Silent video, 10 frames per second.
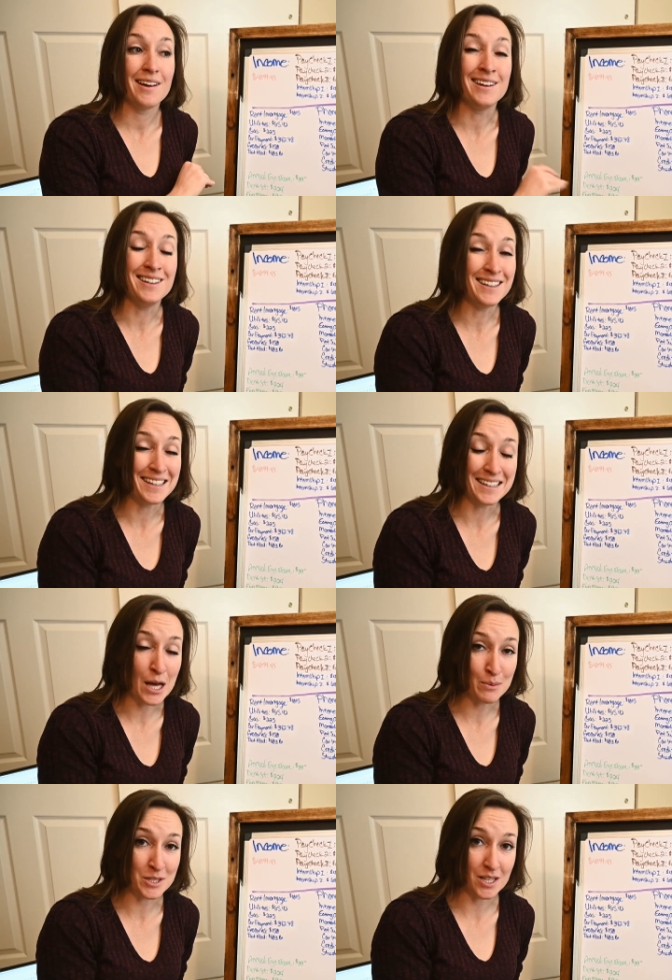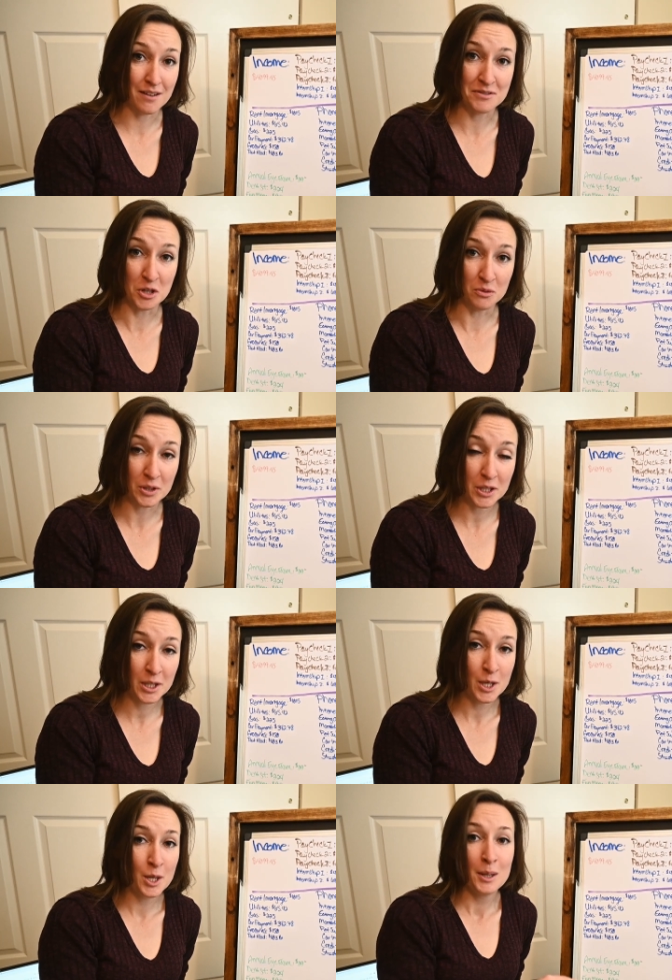anything that was left over
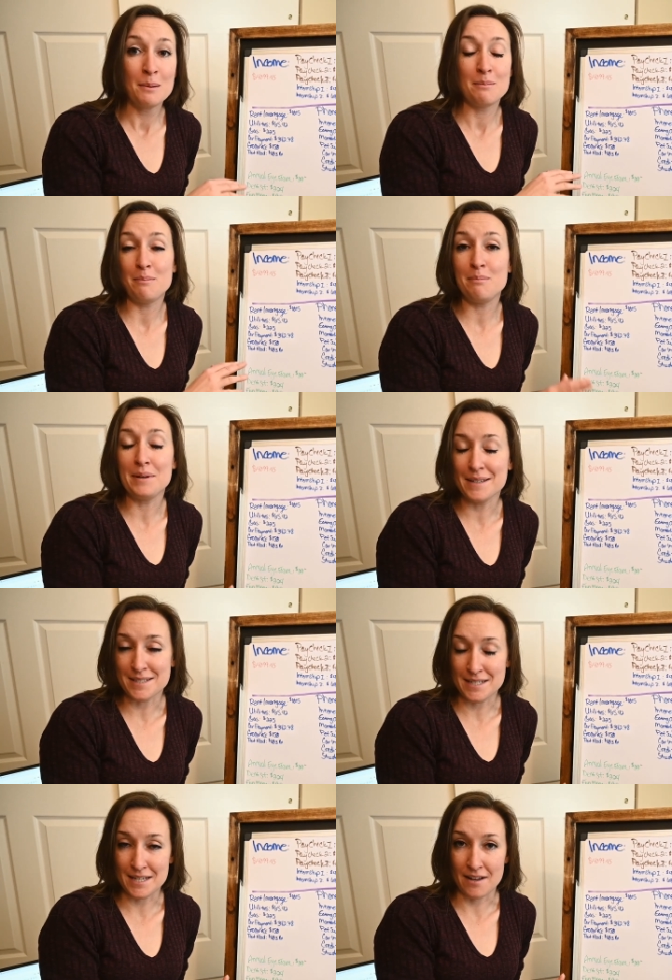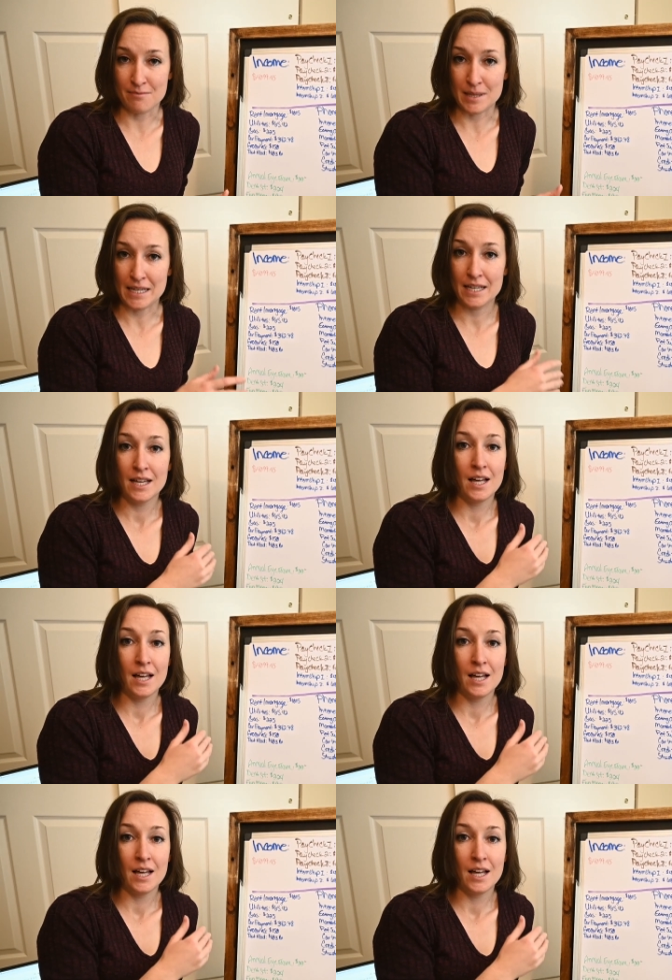because I didn't have money.